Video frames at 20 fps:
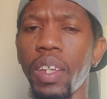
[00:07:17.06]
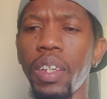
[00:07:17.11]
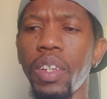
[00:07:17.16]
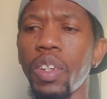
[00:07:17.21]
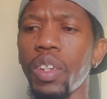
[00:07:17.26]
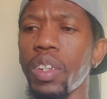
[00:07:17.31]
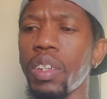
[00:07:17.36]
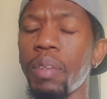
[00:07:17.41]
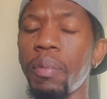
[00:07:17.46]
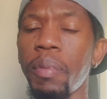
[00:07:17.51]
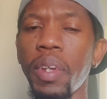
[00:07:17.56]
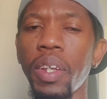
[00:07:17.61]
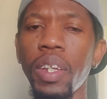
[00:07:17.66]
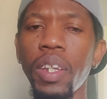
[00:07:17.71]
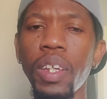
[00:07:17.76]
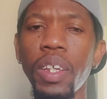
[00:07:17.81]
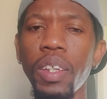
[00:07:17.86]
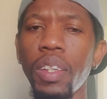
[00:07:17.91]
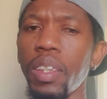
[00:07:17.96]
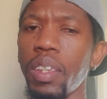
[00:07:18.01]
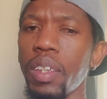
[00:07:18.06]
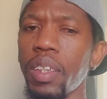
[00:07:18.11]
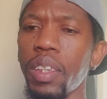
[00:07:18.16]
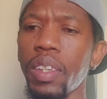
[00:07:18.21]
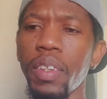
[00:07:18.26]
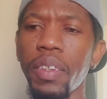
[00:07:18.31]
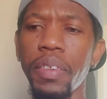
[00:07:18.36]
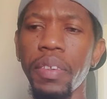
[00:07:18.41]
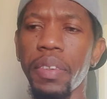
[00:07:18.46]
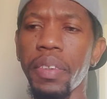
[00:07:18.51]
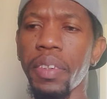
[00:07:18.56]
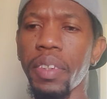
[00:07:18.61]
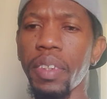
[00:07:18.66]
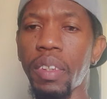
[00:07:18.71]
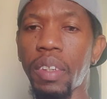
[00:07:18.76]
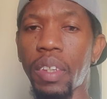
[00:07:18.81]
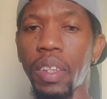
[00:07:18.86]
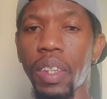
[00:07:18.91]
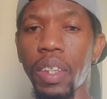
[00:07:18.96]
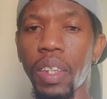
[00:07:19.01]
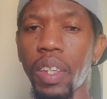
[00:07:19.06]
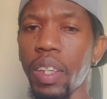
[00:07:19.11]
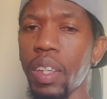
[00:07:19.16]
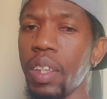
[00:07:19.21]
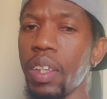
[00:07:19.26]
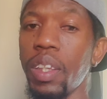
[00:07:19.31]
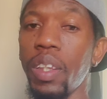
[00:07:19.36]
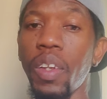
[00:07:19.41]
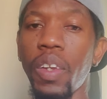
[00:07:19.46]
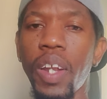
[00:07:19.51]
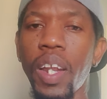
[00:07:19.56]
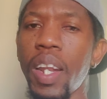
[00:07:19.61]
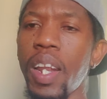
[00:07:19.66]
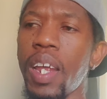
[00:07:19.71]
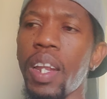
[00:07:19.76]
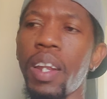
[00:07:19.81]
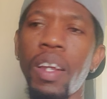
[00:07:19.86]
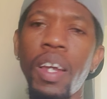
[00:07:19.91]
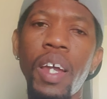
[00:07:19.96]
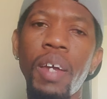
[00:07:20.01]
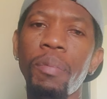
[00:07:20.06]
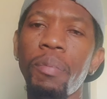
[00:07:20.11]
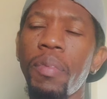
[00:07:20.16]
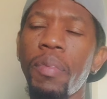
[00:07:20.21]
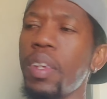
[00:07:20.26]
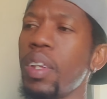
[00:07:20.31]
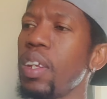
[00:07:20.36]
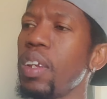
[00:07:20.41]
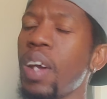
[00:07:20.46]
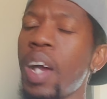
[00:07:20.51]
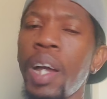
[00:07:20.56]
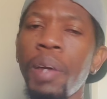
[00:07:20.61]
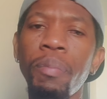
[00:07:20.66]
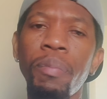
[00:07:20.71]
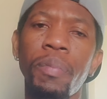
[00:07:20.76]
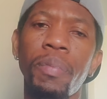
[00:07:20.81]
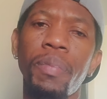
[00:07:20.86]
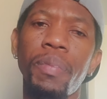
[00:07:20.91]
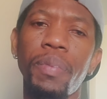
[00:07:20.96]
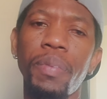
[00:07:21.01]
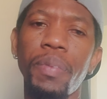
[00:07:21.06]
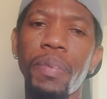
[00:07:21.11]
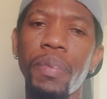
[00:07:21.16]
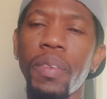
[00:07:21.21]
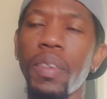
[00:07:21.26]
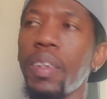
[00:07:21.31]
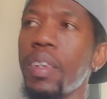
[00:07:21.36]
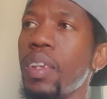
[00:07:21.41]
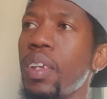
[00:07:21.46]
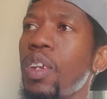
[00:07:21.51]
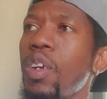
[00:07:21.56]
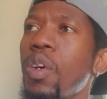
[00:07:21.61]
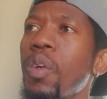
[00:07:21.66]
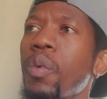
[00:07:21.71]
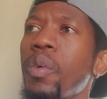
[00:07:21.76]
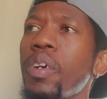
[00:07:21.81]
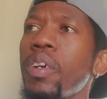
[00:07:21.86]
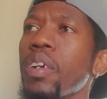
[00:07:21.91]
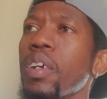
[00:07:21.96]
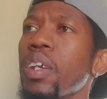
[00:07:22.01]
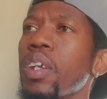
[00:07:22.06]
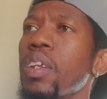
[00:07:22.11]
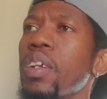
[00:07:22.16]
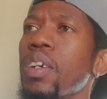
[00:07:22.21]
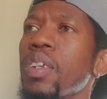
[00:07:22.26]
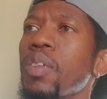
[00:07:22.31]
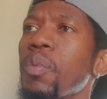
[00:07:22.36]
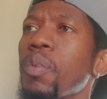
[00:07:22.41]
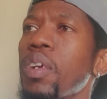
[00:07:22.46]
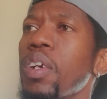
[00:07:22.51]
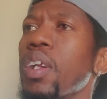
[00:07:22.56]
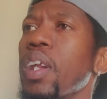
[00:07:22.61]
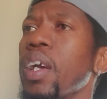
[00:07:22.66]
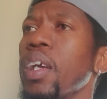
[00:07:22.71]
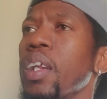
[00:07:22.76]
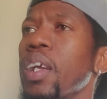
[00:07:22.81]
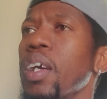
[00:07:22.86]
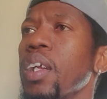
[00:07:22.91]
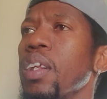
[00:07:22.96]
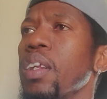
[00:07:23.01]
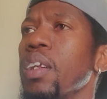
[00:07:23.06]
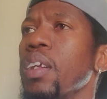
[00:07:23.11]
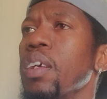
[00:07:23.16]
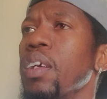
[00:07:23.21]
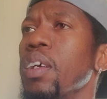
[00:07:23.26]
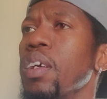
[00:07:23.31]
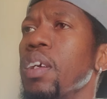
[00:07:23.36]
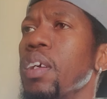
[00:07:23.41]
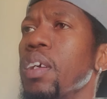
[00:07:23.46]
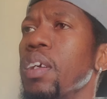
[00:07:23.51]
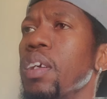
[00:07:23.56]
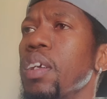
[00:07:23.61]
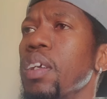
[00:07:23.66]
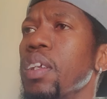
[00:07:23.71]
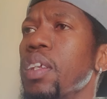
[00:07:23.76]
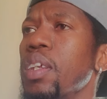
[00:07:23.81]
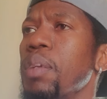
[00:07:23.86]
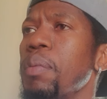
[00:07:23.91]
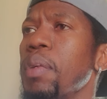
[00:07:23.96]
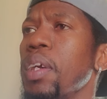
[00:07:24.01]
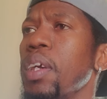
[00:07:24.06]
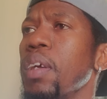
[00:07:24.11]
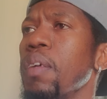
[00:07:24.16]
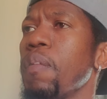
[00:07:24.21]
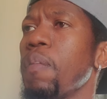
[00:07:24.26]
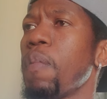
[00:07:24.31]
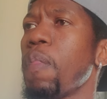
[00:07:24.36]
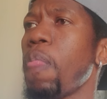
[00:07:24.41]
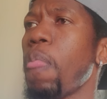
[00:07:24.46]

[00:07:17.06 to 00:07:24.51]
It just I make it, none of that not happen. It not happen. It don't work. It doesn't work like that. You see me?